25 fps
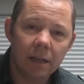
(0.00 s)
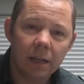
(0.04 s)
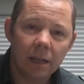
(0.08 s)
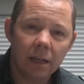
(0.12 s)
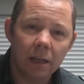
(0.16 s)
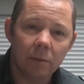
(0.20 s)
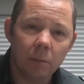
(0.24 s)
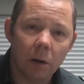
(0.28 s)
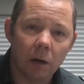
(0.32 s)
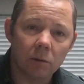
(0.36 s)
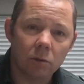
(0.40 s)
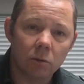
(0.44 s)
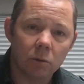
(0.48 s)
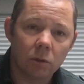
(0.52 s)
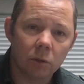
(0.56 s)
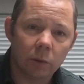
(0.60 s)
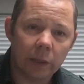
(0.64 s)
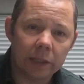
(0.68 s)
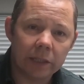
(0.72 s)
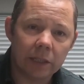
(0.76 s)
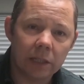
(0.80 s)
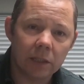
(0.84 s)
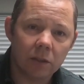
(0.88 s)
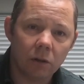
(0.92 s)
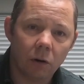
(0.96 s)
you might as well
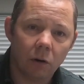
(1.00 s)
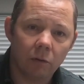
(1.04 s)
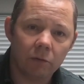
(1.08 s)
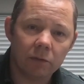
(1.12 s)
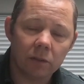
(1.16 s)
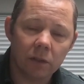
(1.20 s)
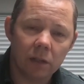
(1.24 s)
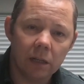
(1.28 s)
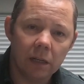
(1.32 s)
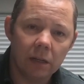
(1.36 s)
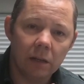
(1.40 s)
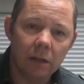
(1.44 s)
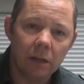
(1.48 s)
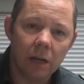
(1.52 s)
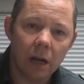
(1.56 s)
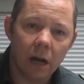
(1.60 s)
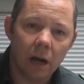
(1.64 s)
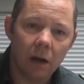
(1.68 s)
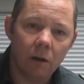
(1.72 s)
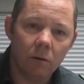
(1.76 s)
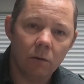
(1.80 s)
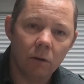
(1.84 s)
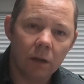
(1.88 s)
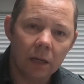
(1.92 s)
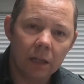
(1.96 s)
switch this off, so you
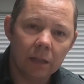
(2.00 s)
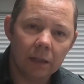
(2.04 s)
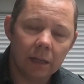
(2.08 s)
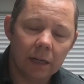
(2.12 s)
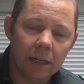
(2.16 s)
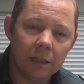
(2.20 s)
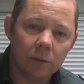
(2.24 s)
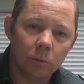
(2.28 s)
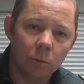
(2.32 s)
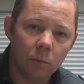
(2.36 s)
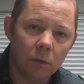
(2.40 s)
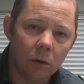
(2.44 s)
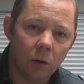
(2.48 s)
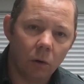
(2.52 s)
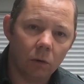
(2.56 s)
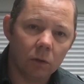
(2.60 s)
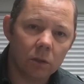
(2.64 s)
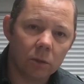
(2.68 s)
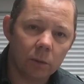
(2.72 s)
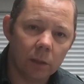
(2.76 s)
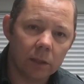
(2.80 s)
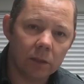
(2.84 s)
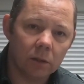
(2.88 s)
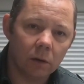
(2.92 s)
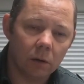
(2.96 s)
know that this will not
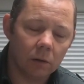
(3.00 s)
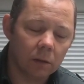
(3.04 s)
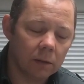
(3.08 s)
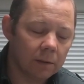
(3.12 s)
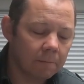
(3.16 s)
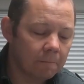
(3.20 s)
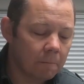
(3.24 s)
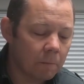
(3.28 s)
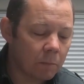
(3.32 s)
switch on,